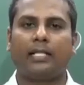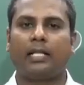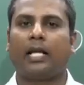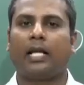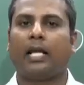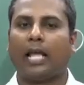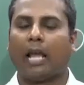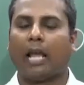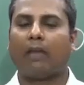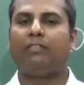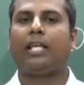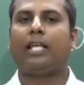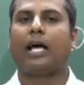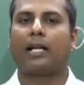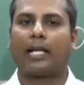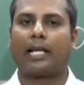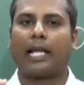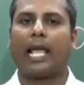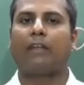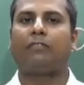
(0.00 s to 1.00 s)
written, if they
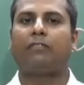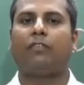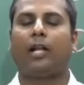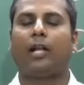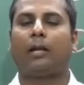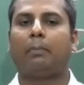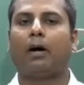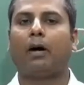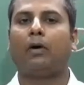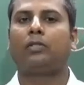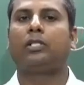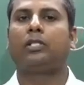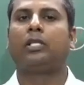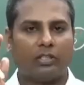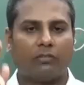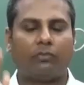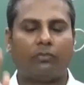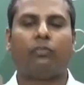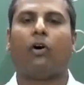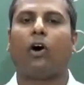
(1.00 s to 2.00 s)
are careful
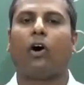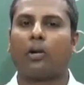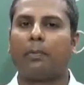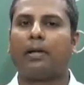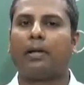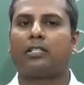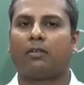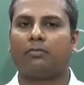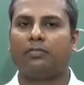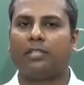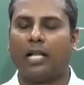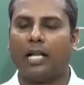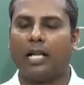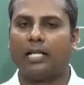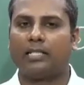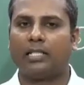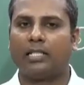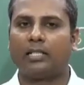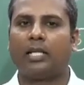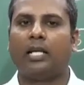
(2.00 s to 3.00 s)
about the format of the
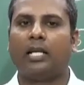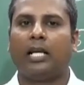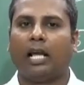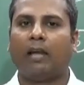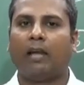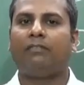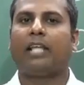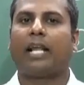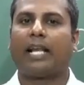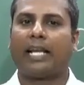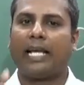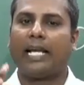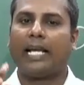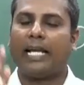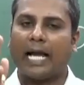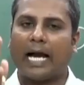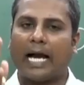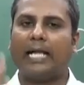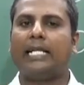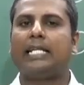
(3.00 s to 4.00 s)
letter, if they
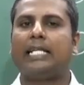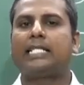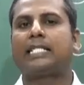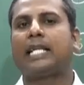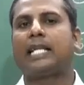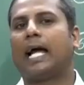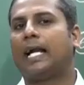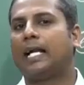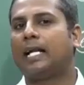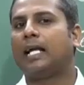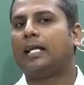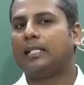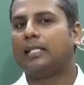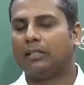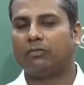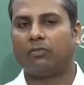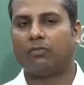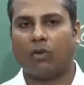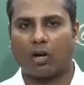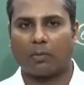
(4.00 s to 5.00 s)
really understand
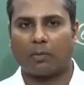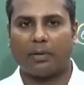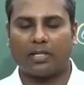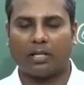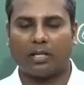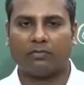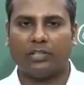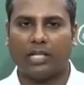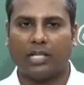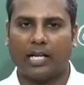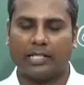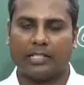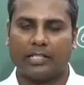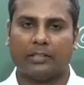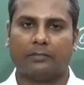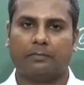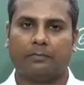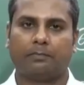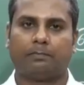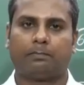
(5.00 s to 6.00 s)
the format of the
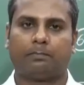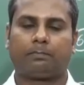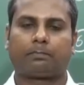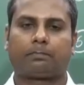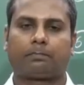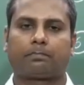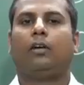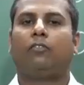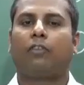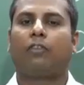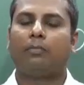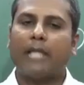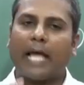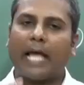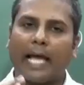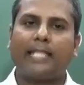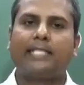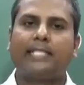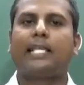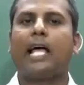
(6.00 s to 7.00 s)
letter. From
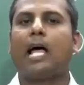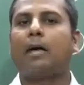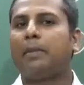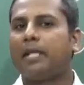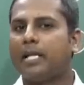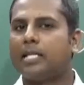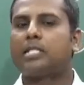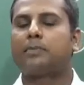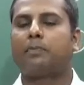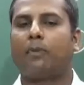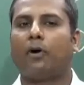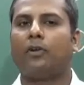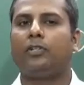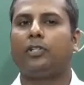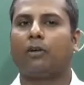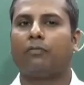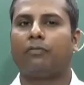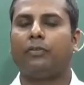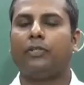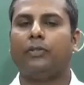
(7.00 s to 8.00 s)
the examiner's
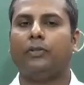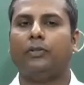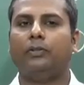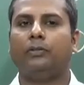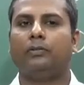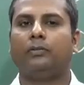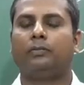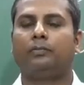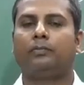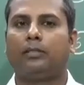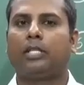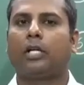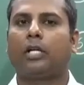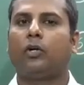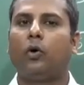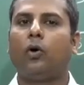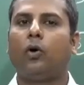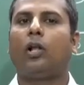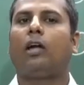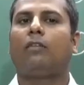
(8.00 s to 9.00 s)
point of view, the
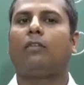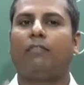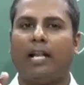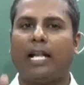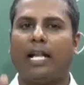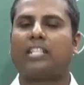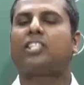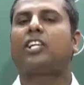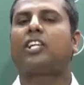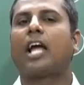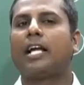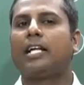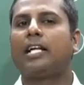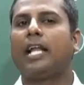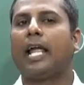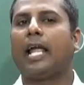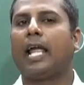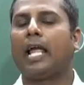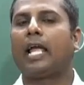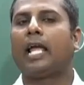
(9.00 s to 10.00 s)
goal of letter
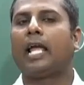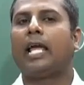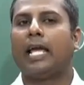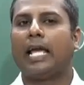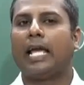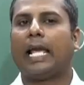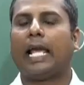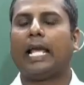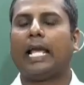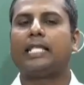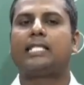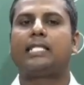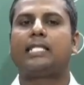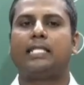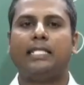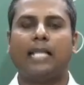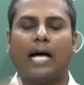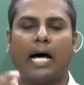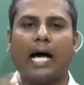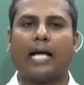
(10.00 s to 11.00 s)
writing is
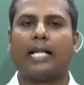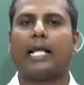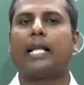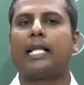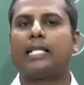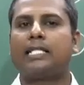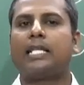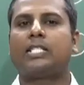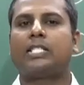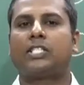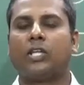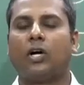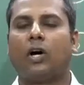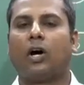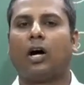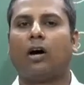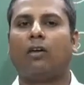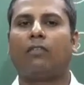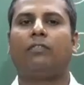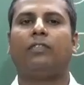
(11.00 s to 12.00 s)
the analysis
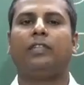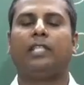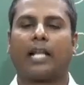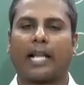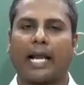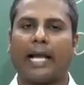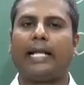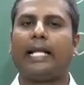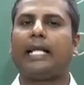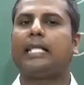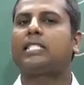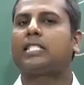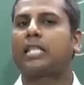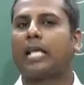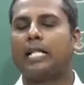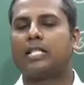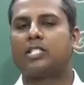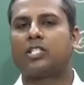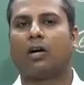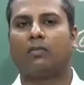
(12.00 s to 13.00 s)
of the writing
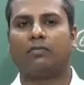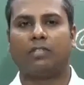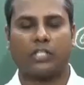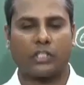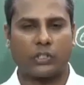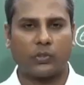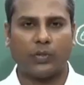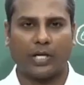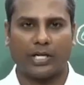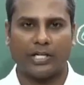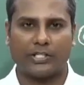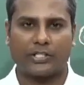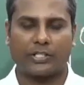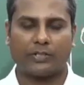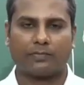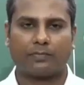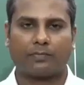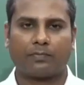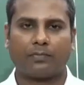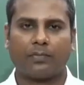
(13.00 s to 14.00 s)
skills of the
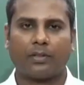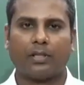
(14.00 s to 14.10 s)
students.